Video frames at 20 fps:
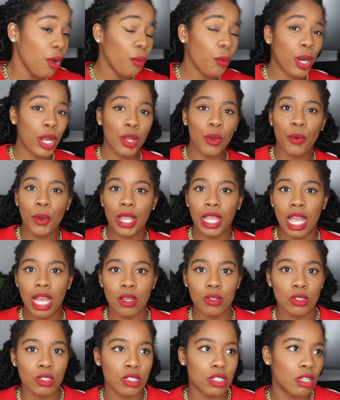we're going
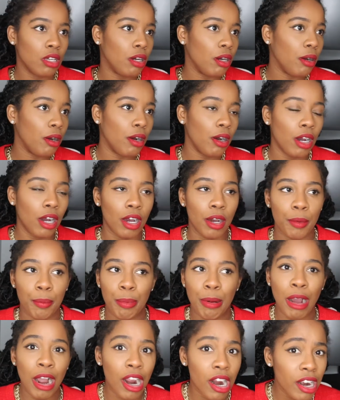out to a
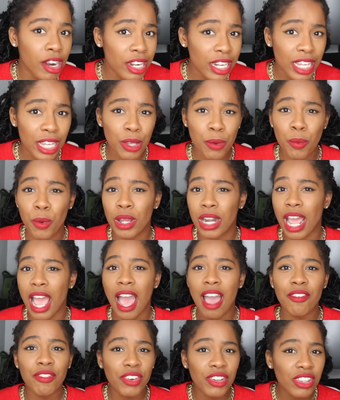party,
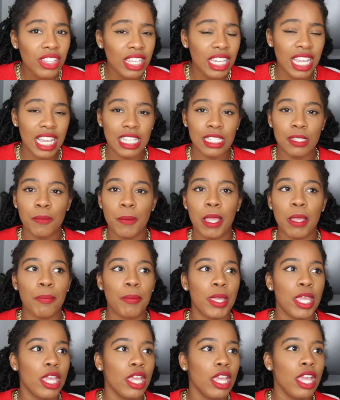whatever the case may
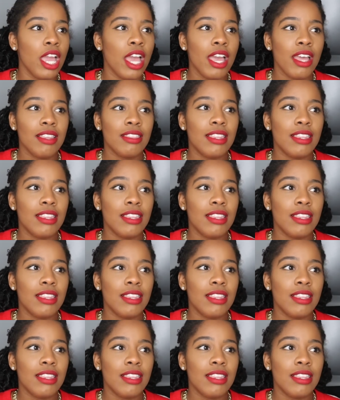be,